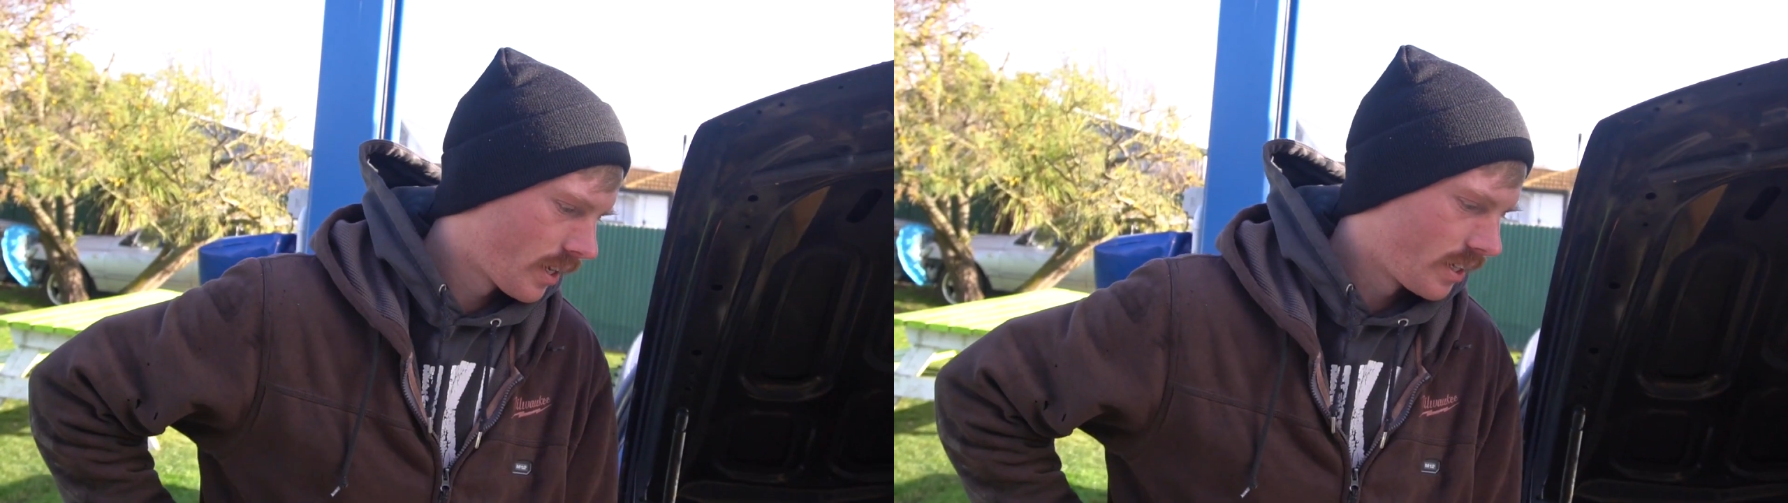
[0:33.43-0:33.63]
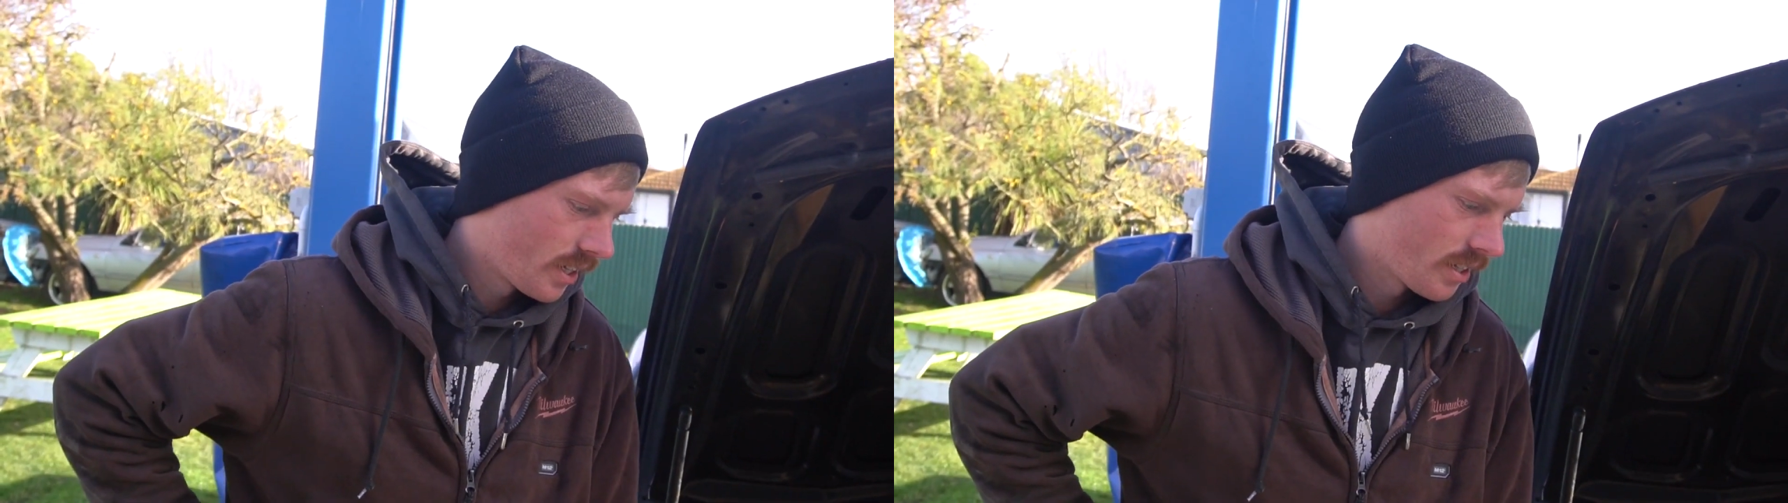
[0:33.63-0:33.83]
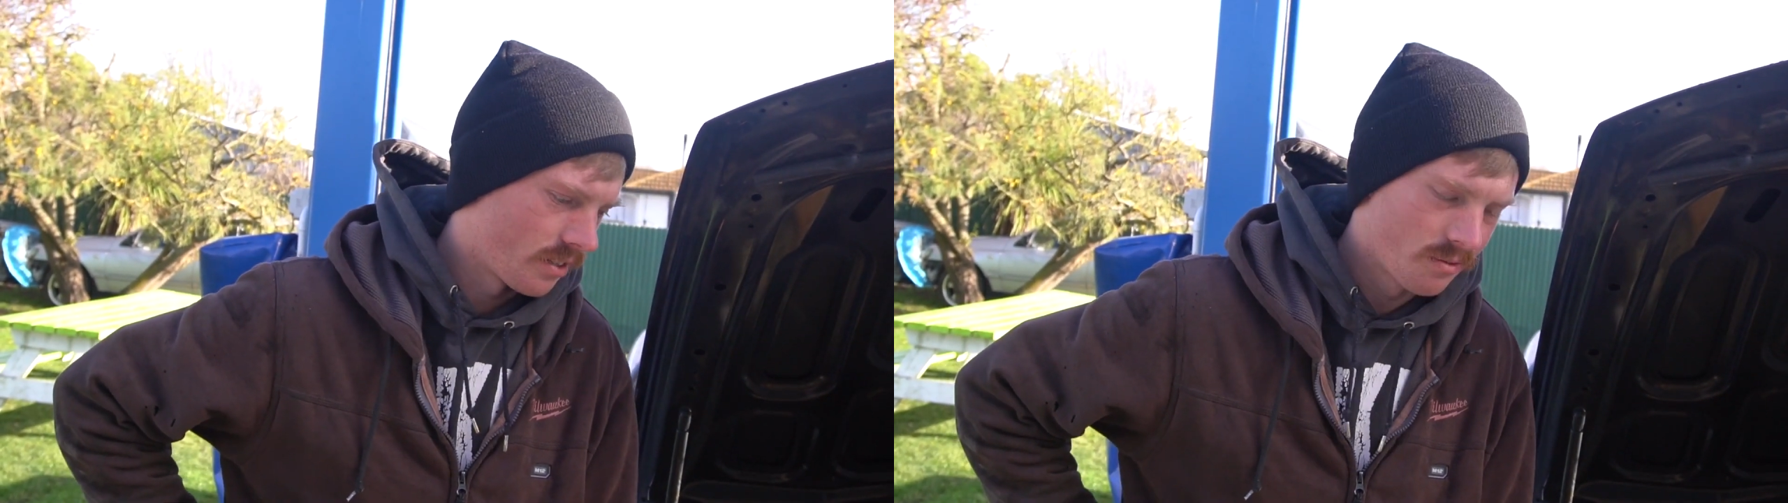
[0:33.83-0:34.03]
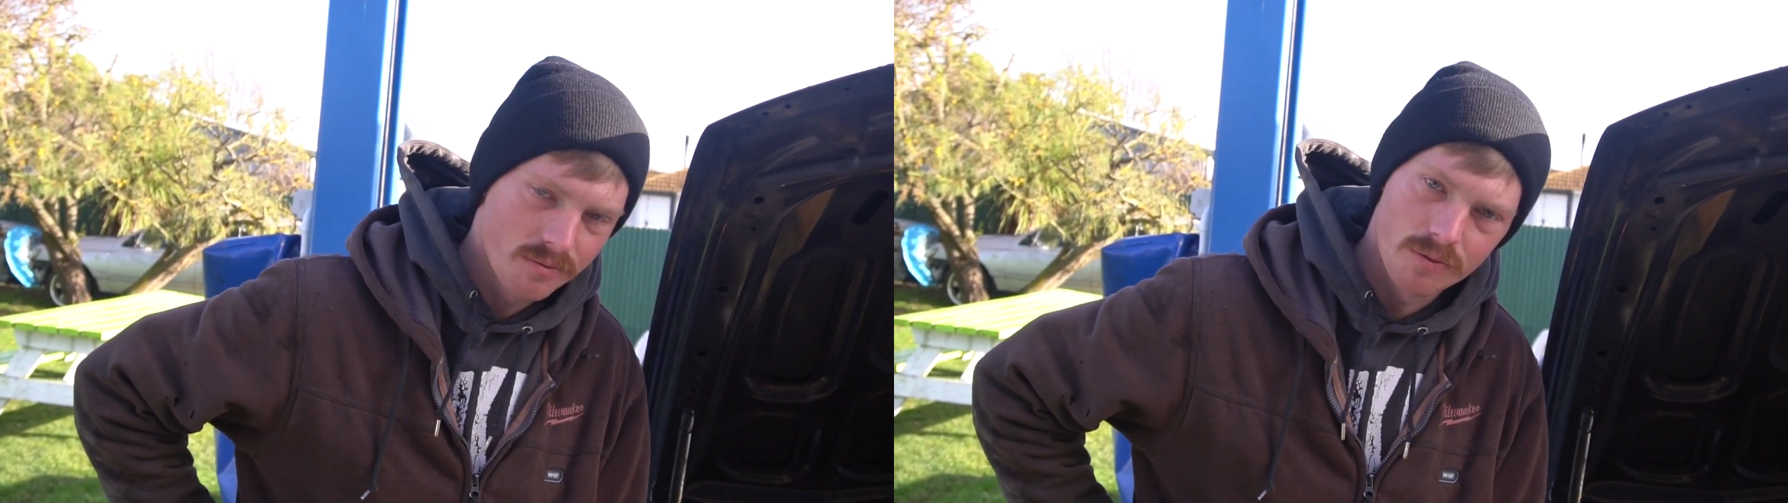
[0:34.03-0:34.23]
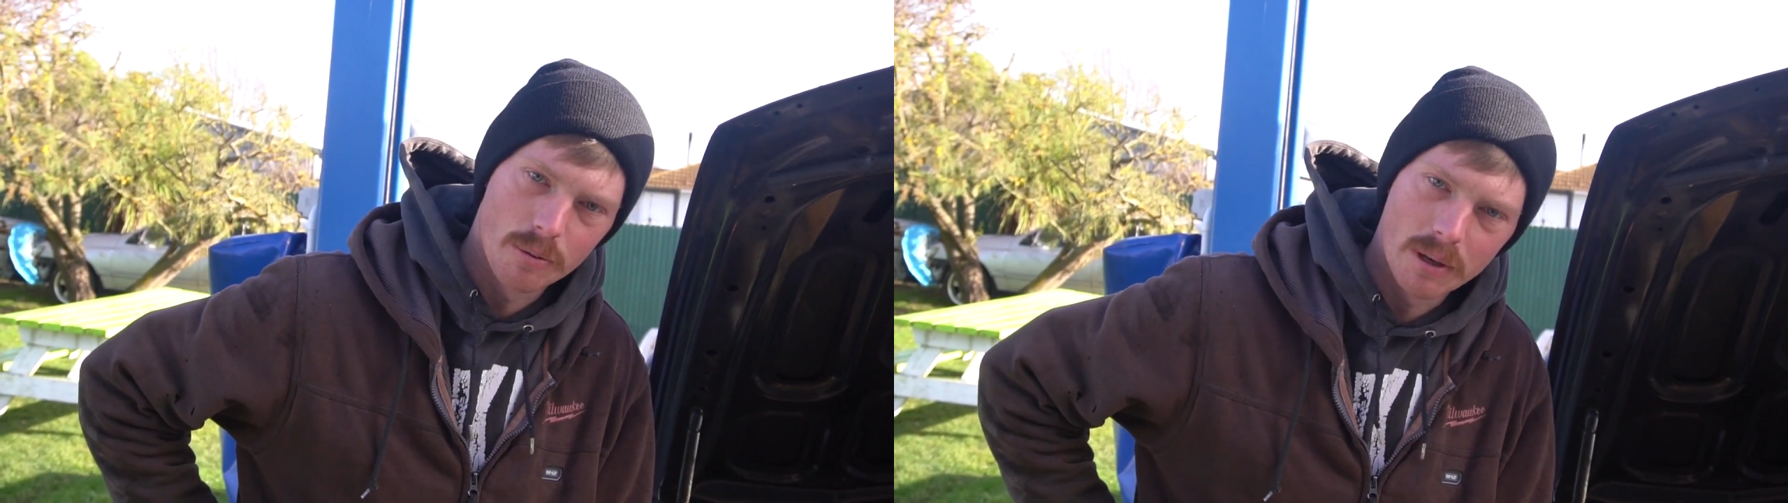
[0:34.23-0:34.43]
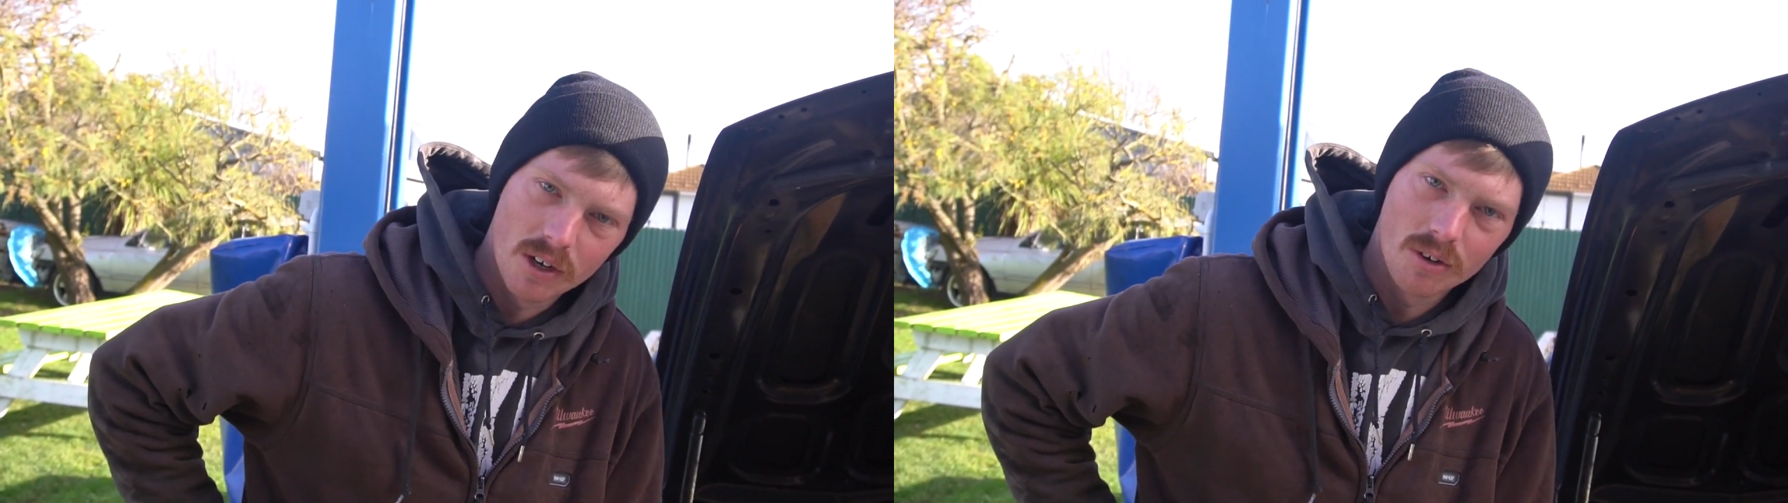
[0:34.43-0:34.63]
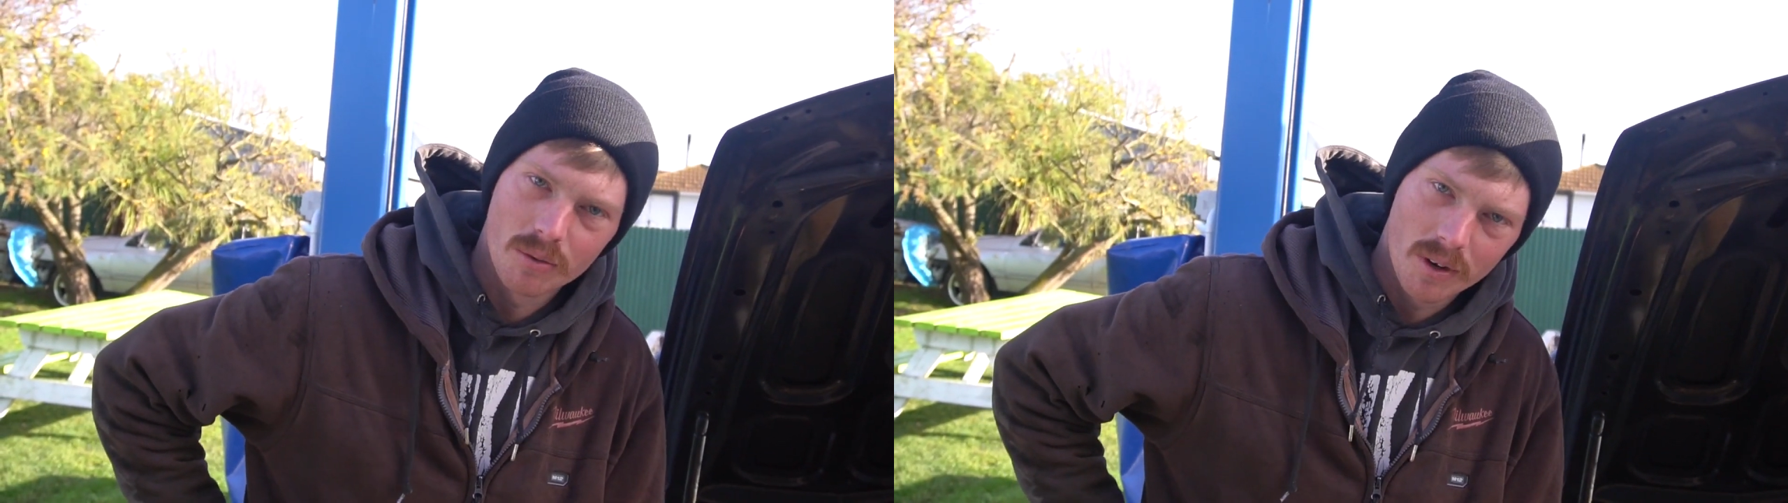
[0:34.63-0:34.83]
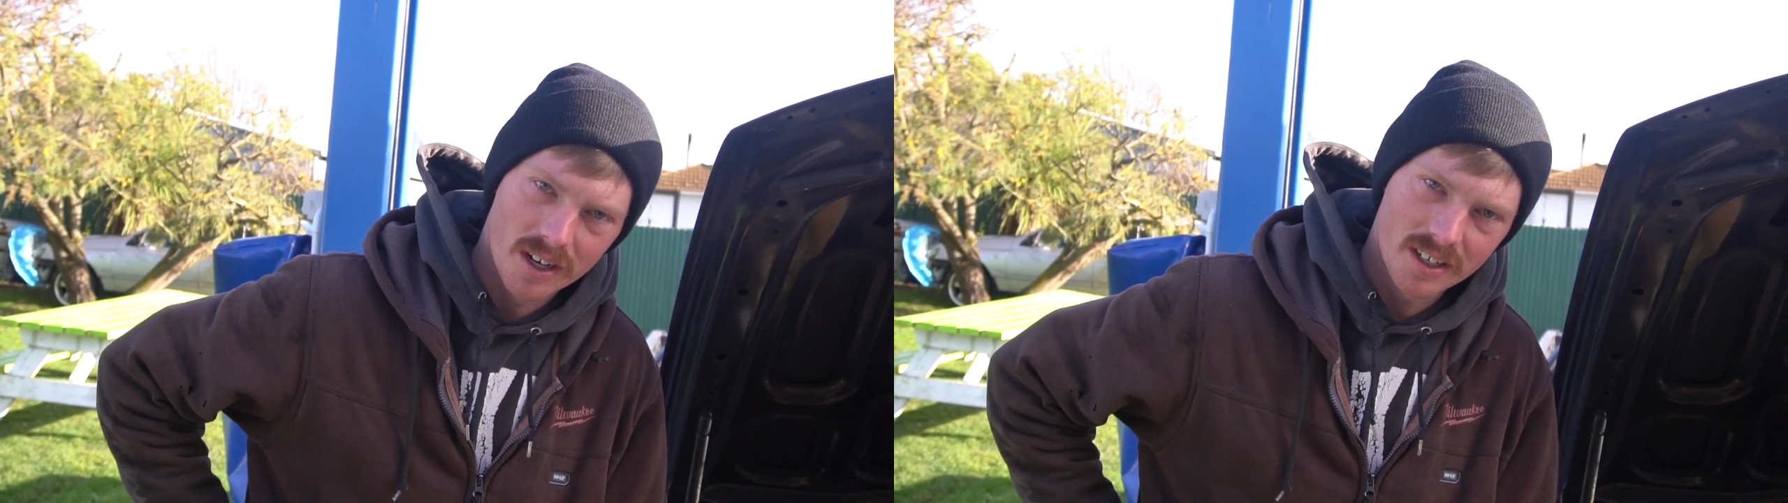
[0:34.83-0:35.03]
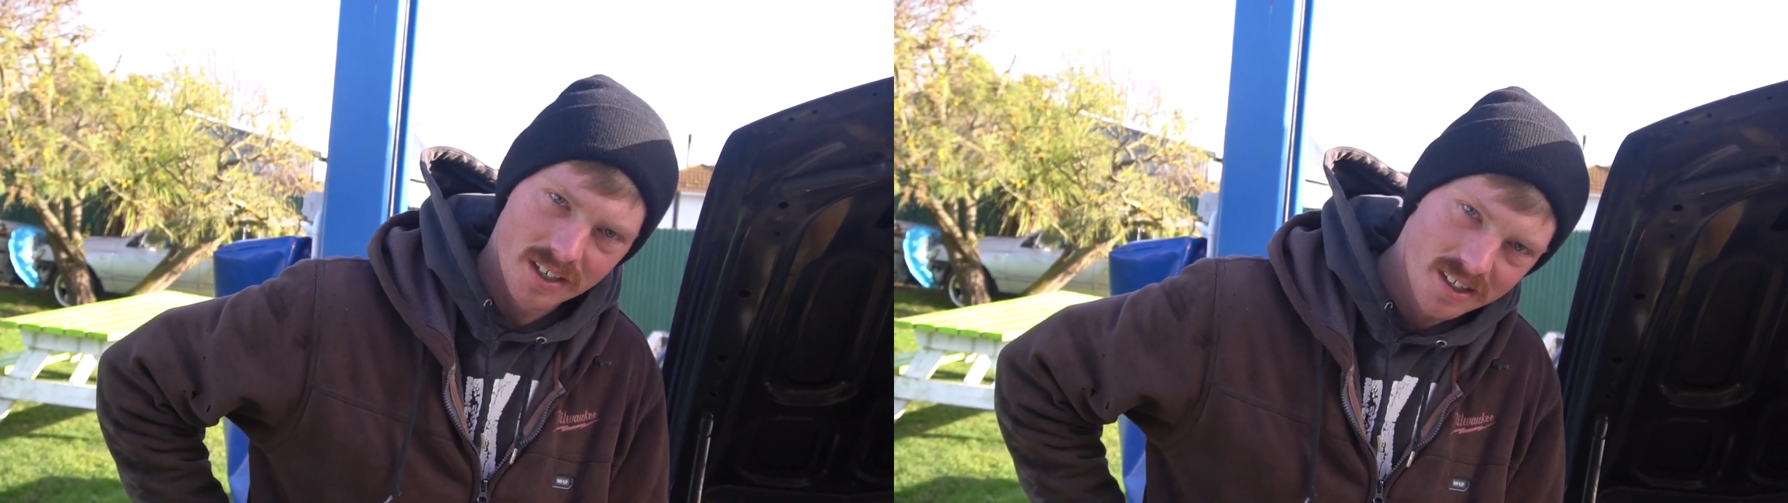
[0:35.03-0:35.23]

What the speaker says: yeah, film it along the way,